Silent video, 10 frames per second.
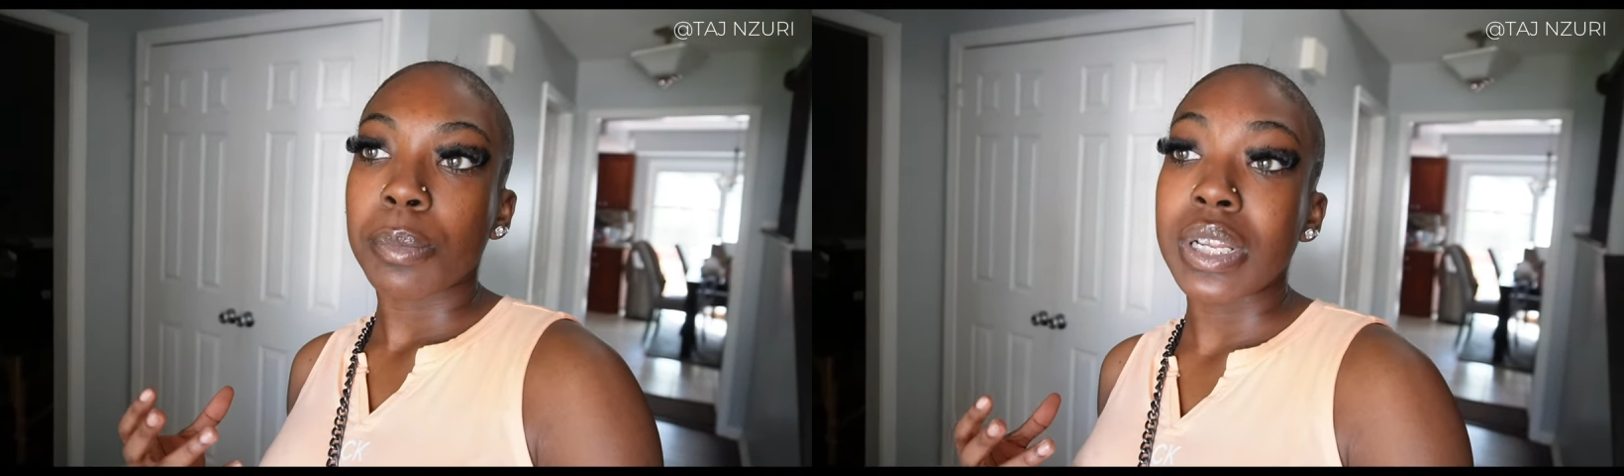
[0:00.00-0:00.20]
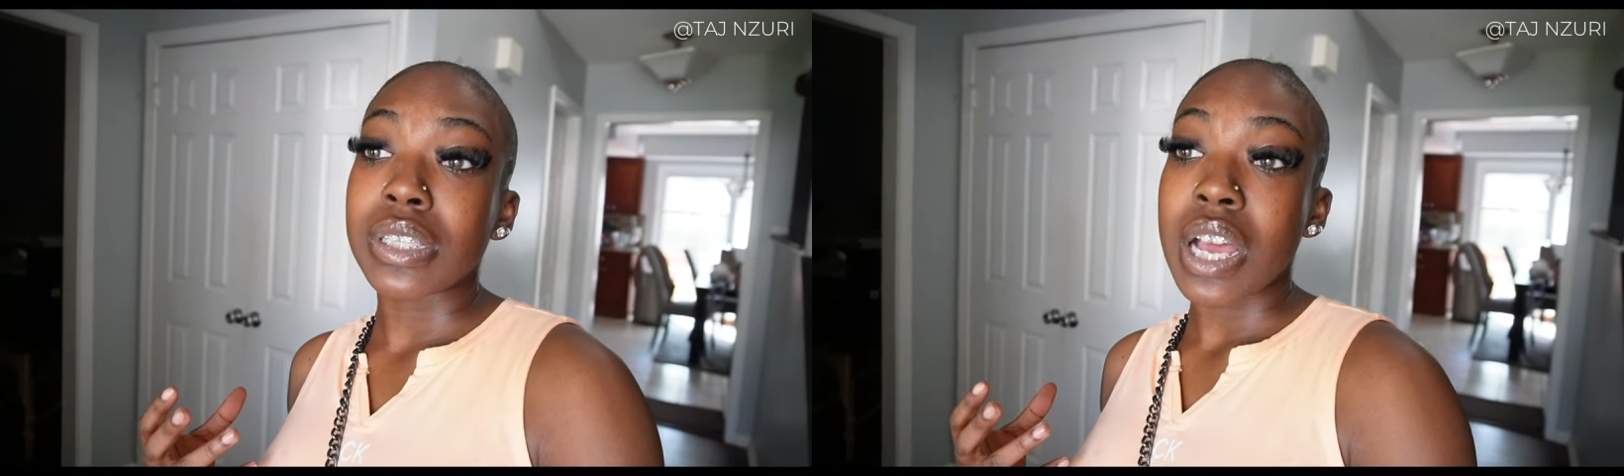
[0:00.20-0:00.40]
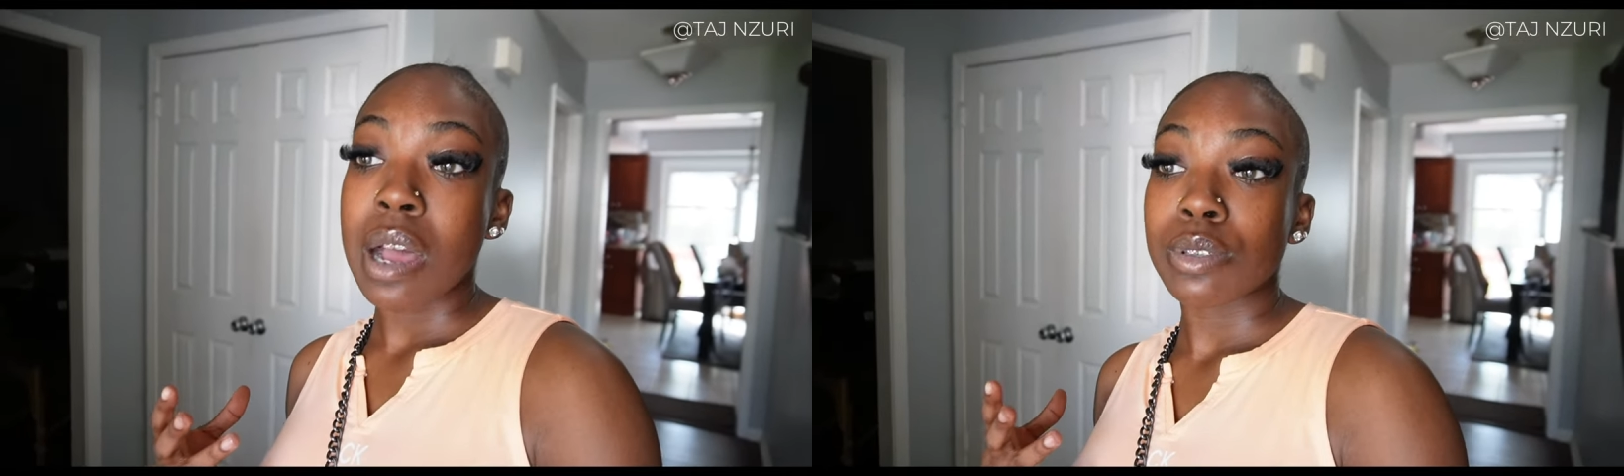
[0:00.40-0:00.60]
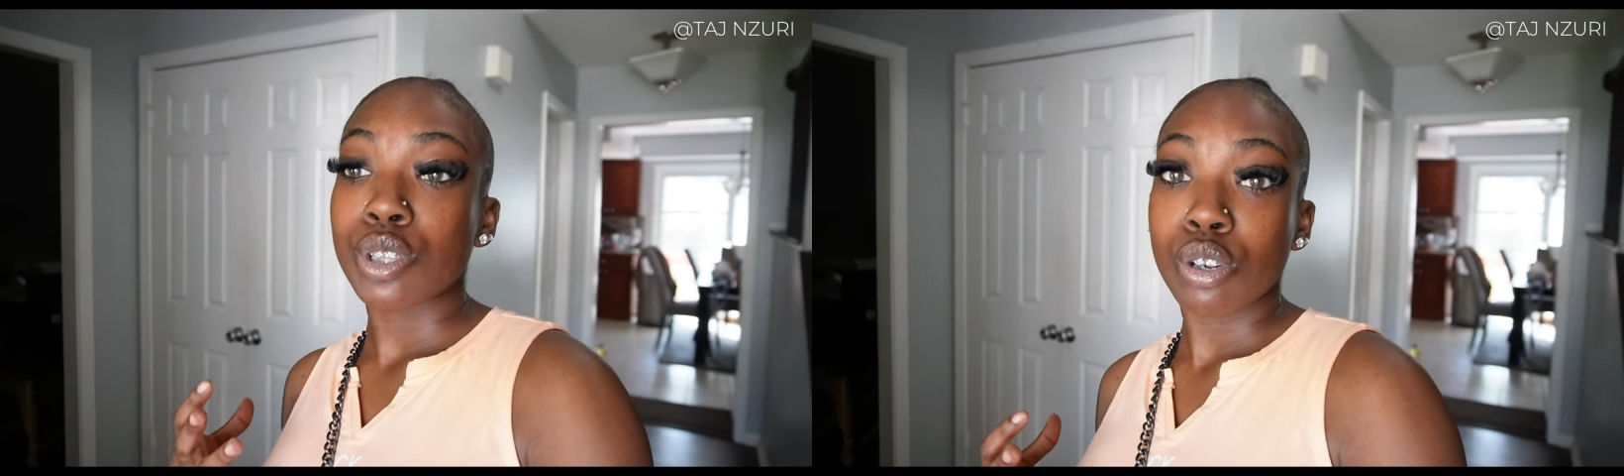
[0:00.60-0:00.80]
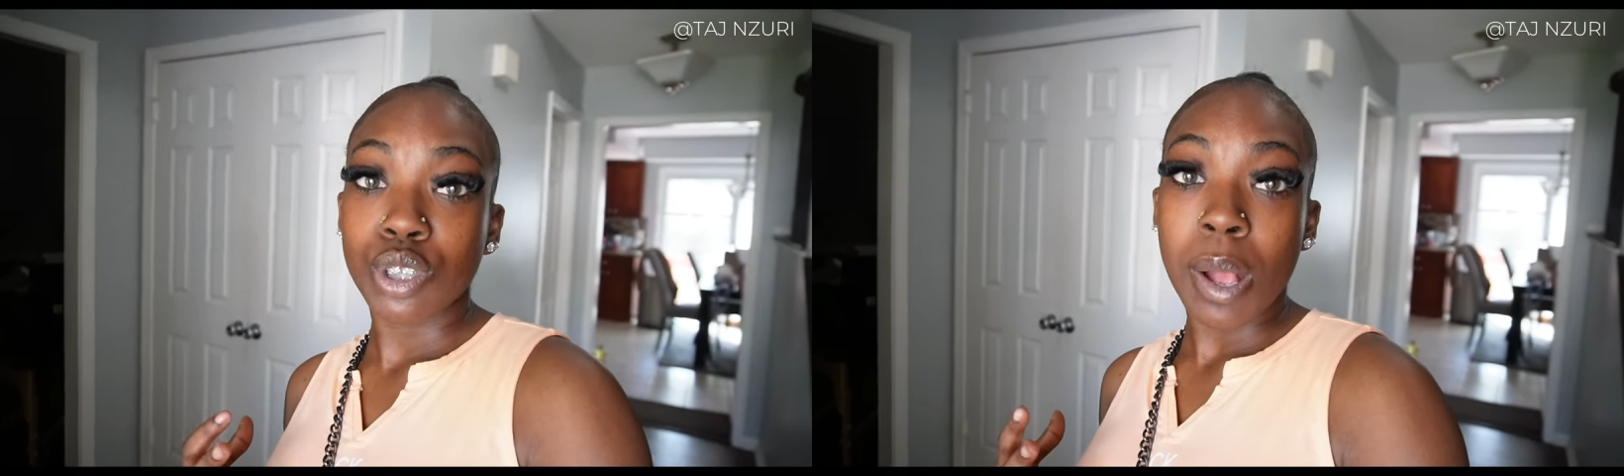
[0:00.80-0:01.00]
many times and
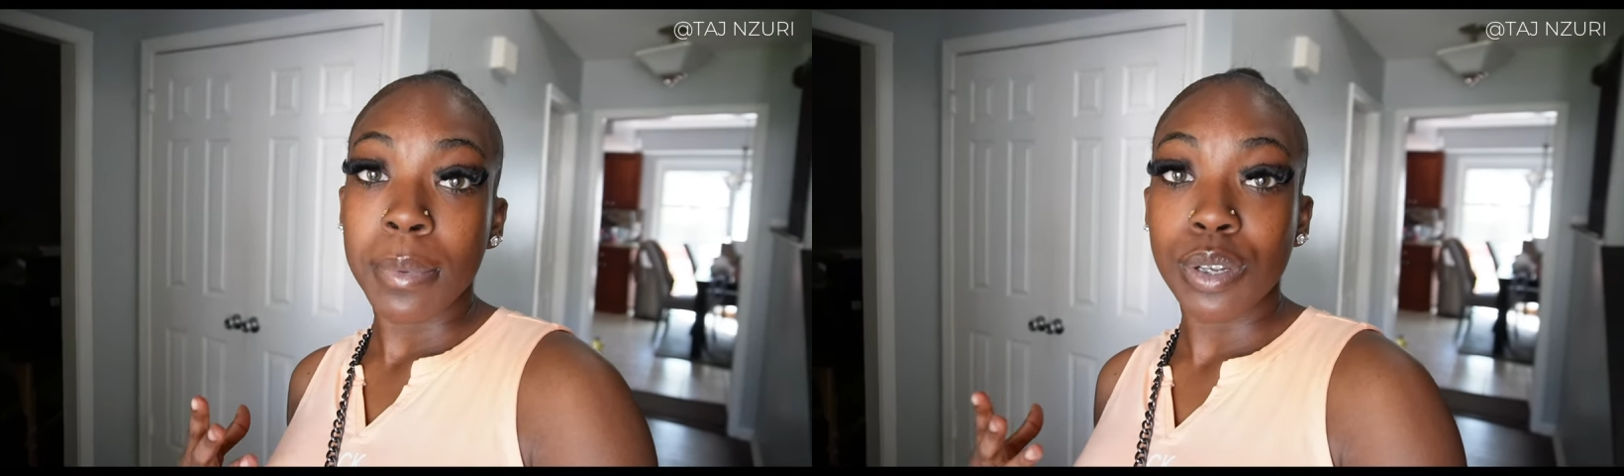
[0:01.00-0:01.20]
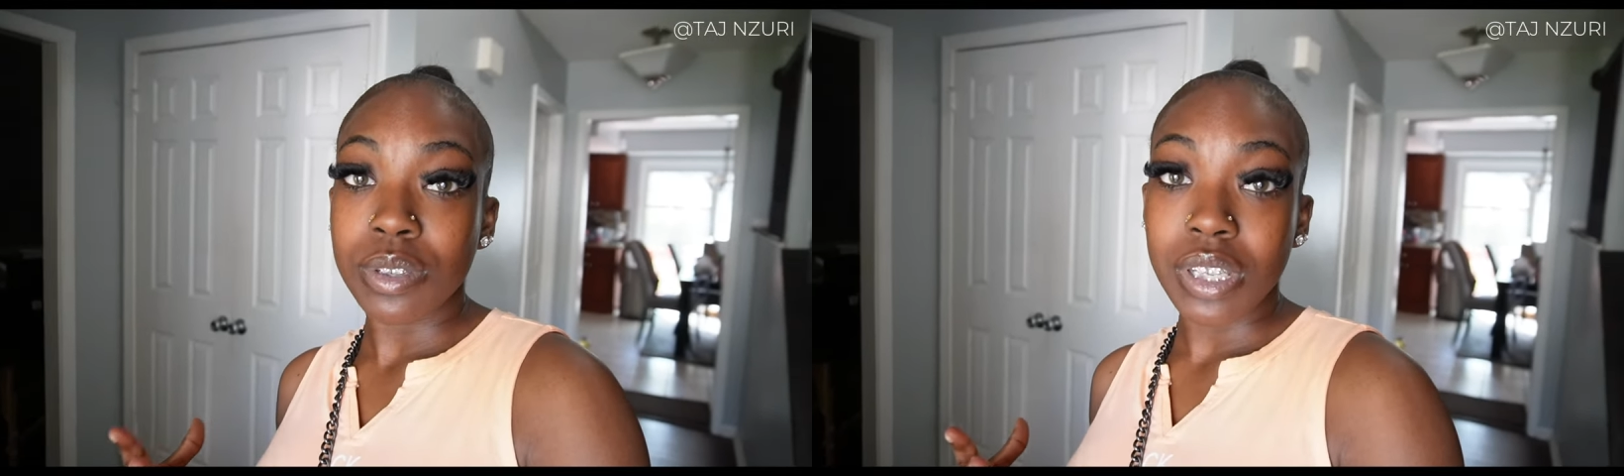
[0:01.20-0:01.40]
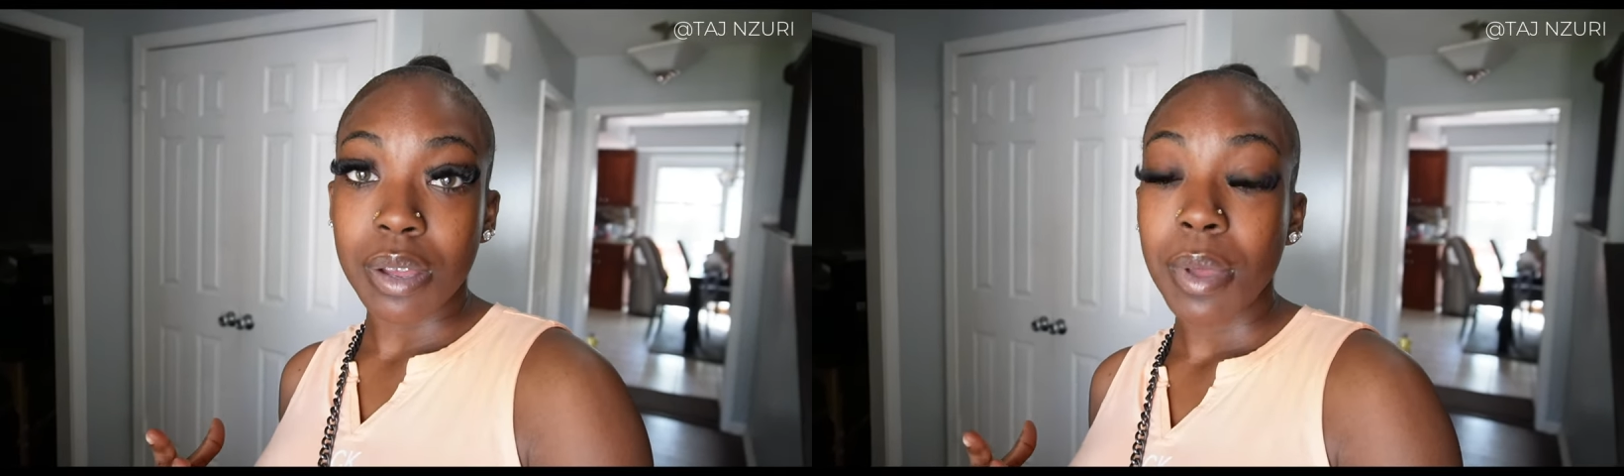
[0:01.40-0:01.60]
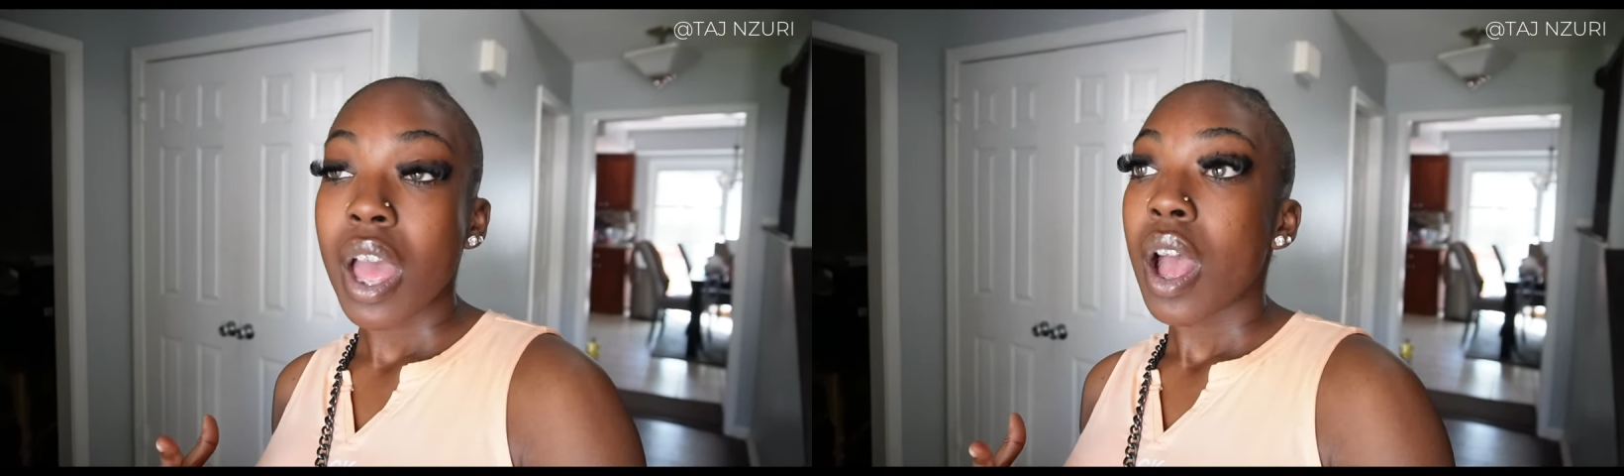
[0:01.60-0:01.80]
told you I'm gonna do something,